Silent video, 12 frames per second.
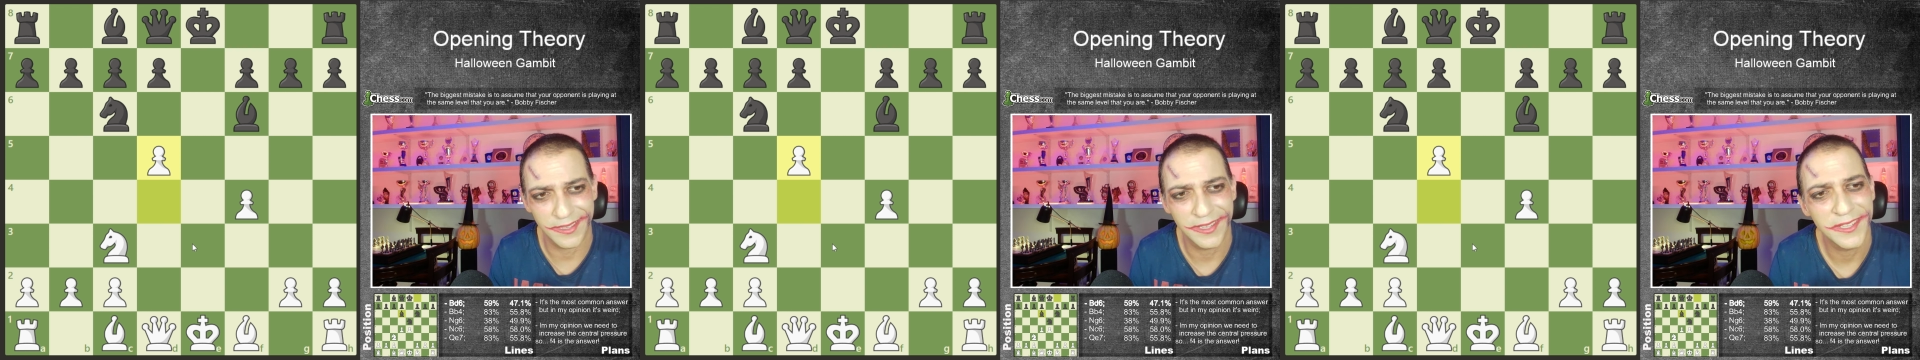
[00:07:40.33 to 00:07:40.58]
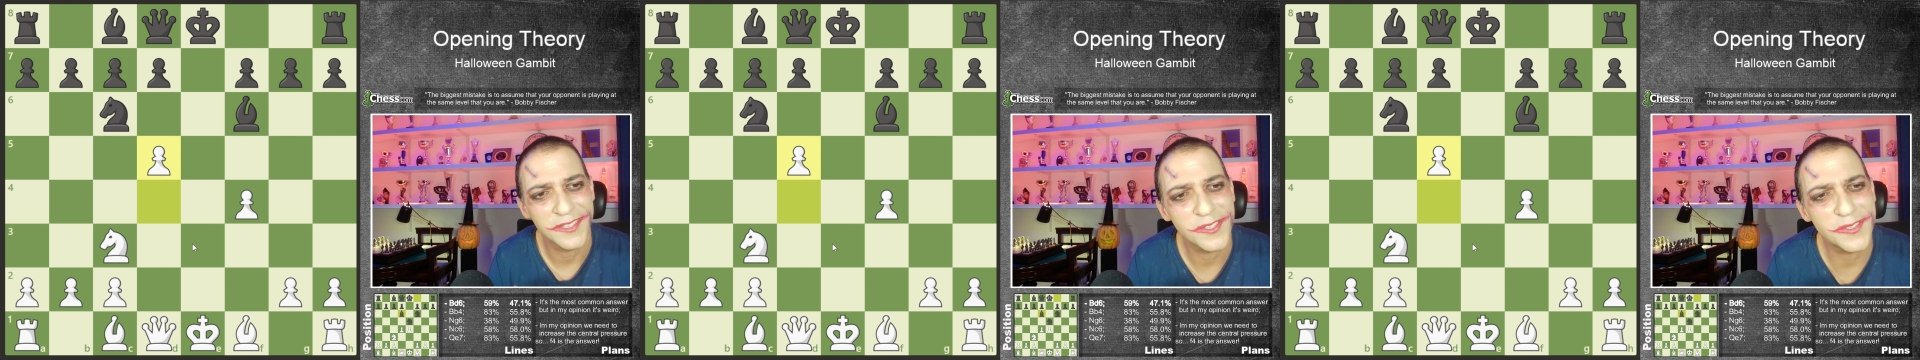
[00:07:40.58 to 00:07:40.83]

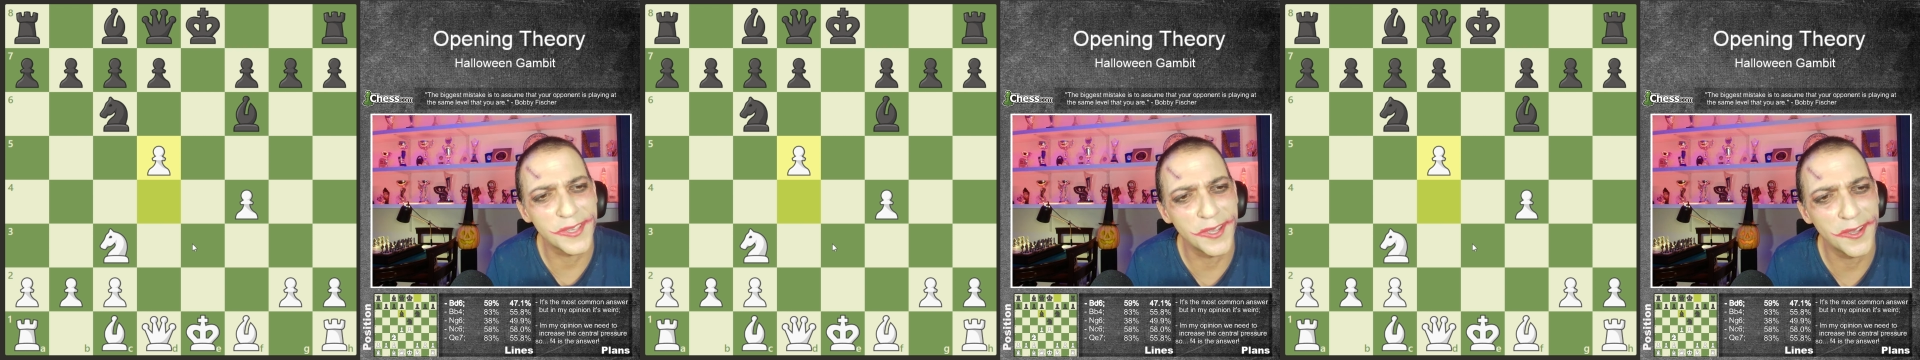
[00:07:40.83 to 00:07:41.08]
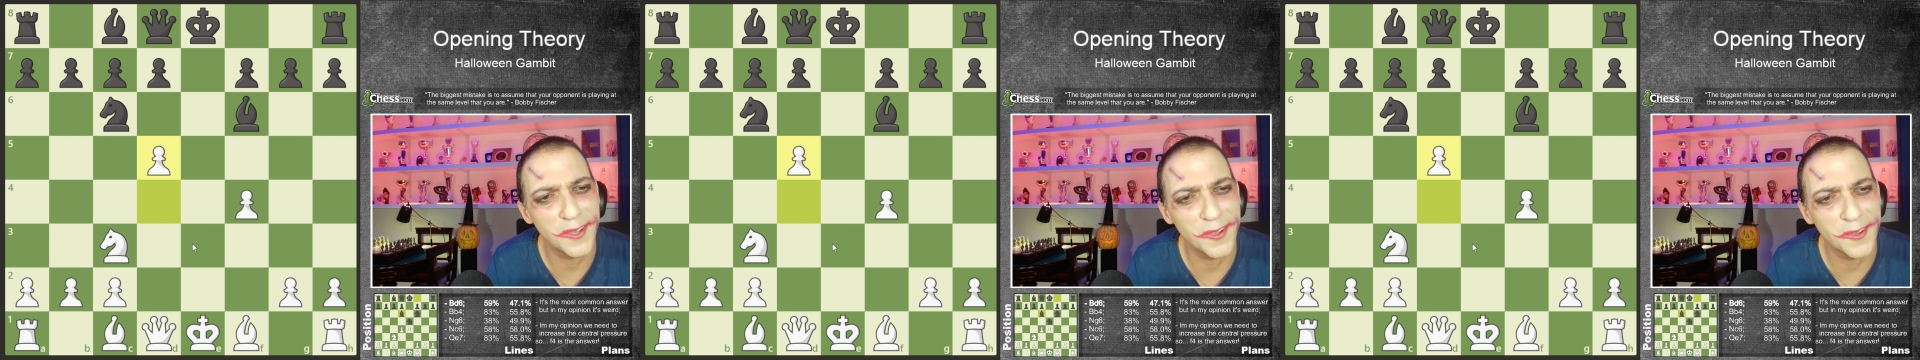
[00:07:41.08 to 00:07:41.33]
So
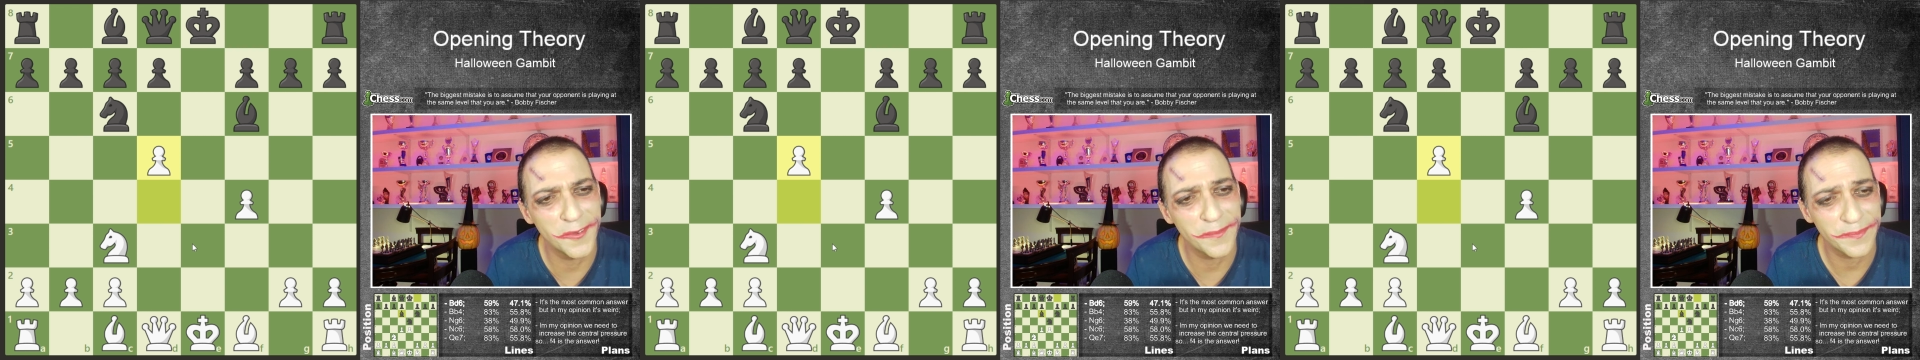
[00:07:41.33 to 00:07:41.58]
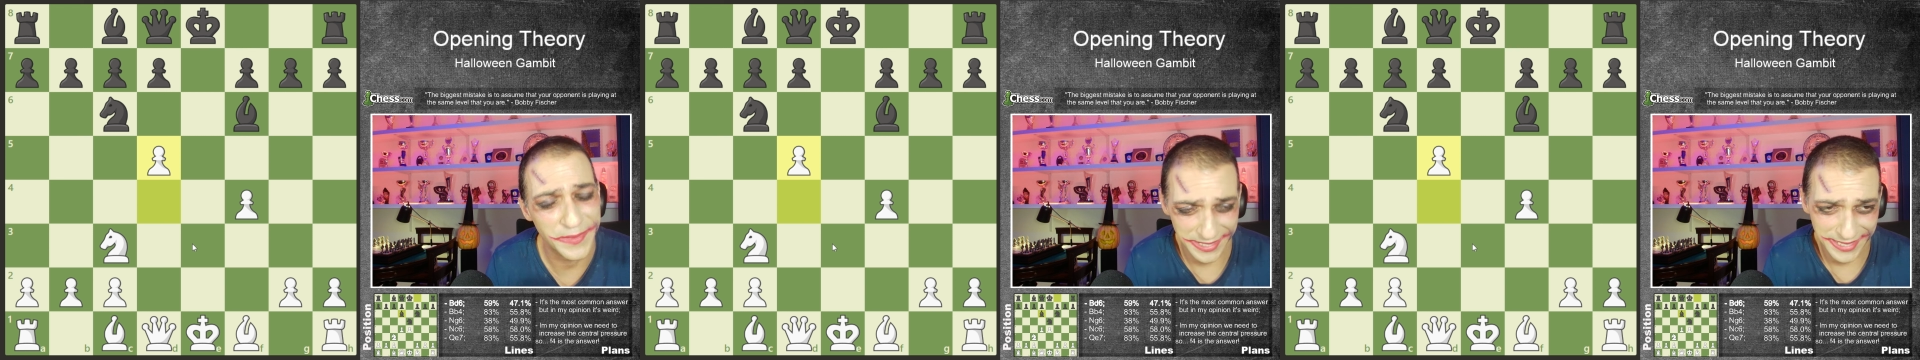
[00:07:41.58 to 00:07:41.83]

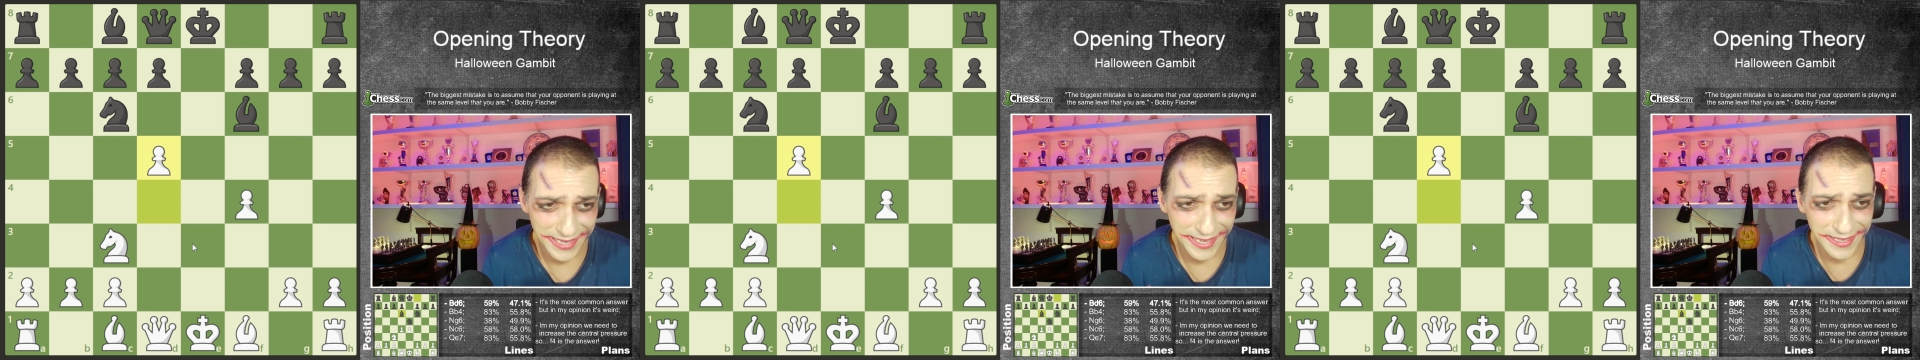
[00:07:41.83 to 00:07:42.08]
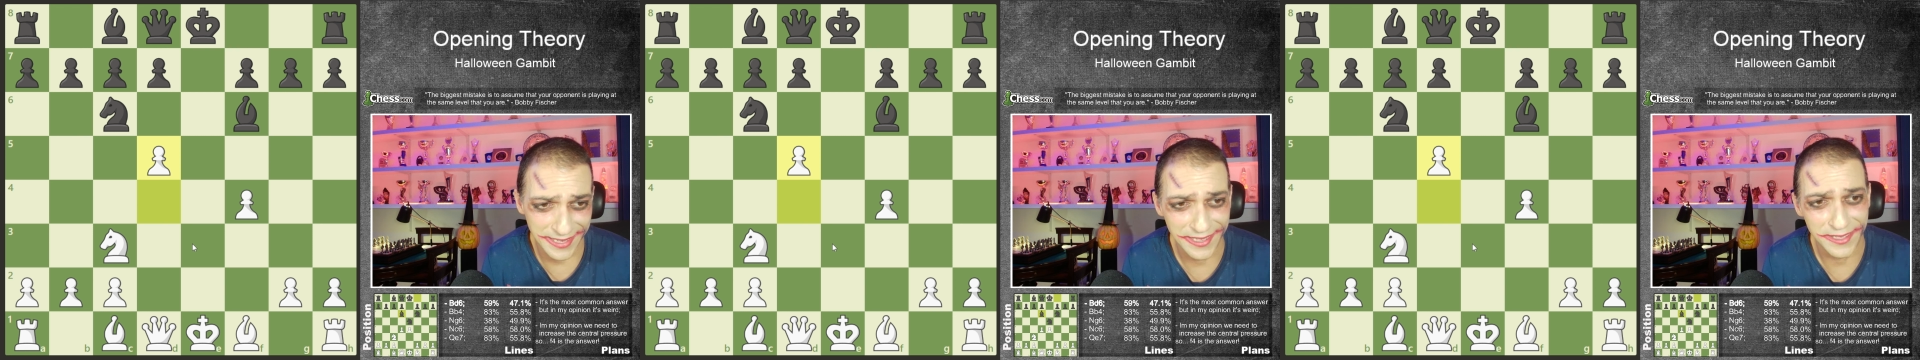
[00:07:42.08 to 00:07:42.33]

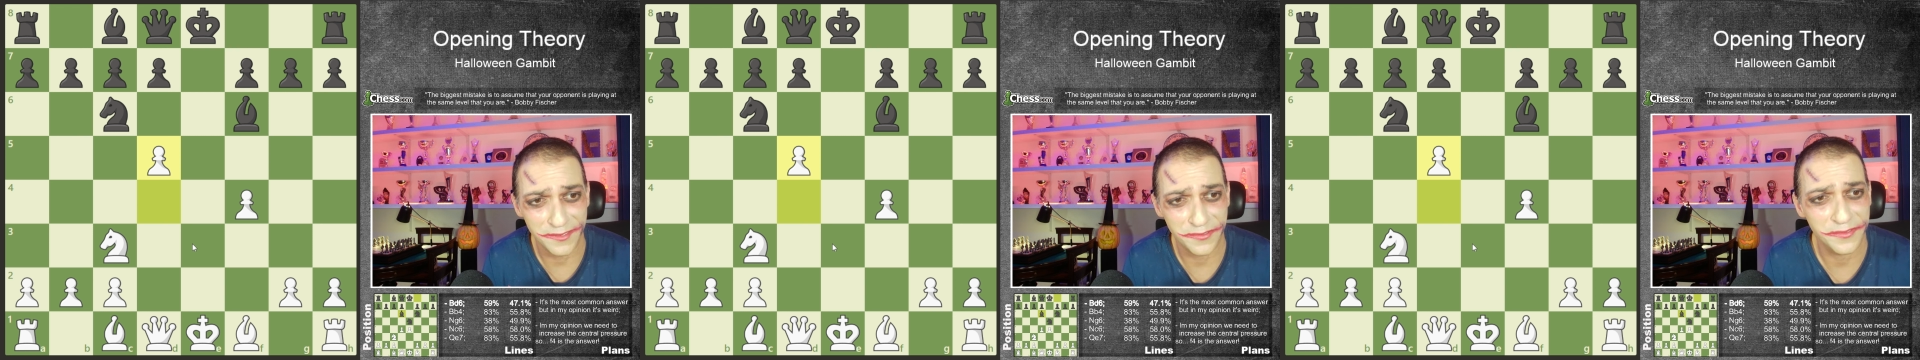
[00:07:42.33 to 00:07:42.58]
I love